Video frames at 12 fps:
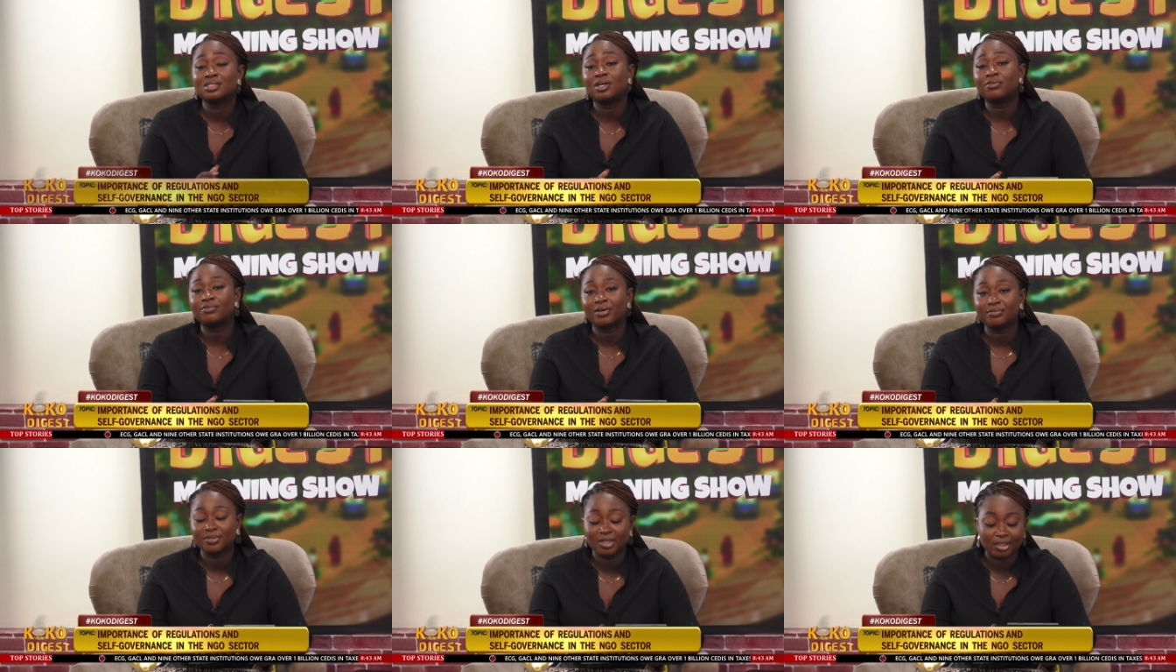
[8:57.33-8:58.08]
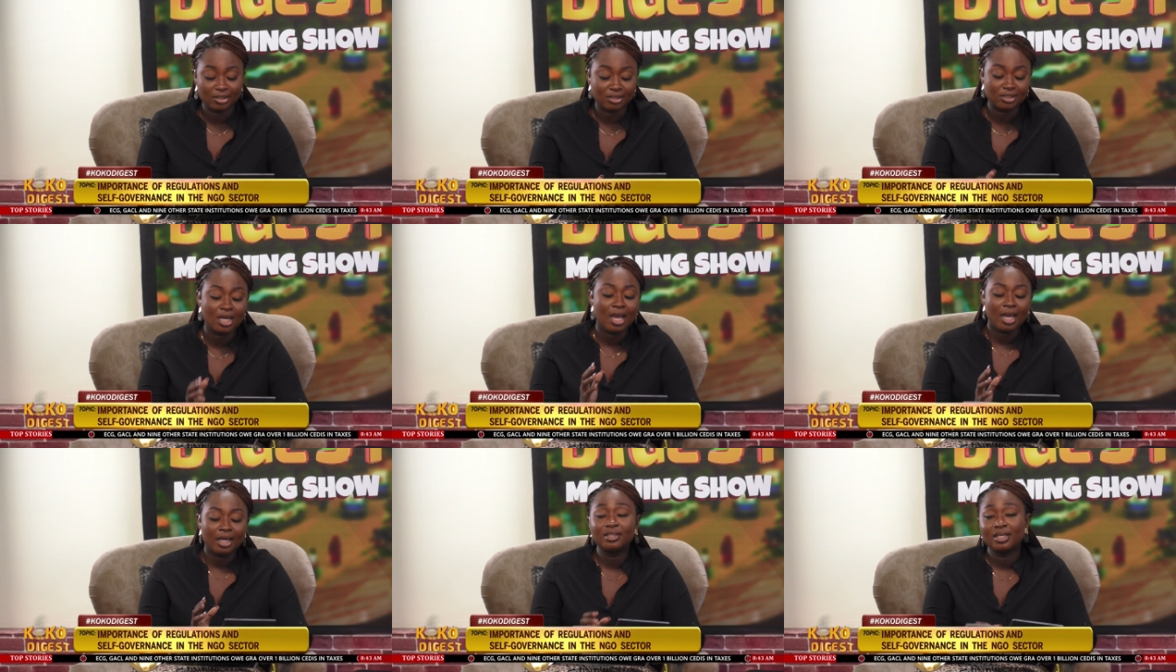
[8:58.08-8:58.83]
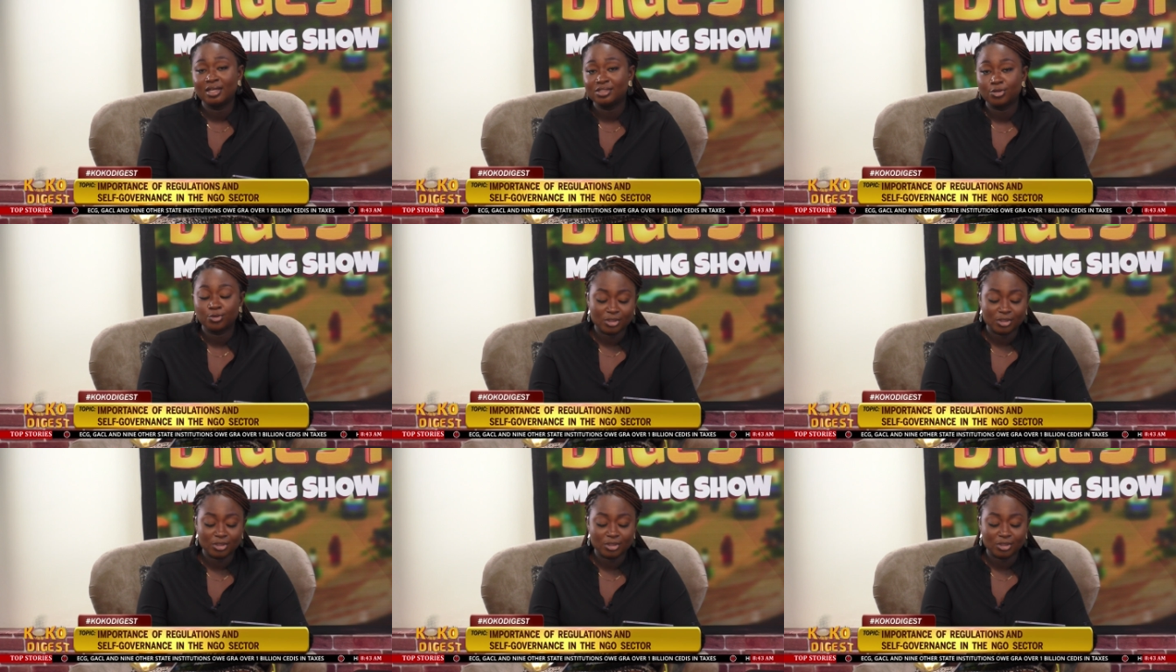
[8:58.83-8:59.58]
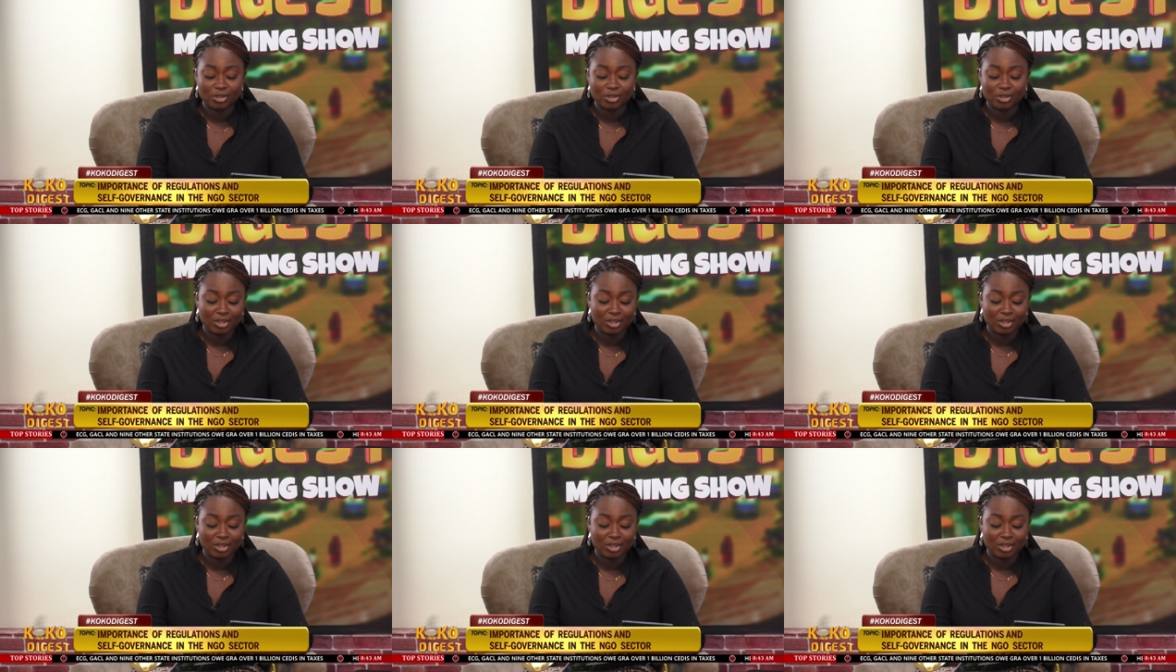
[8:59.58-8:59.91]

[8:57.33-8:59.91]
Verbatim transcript: self governance in the NGO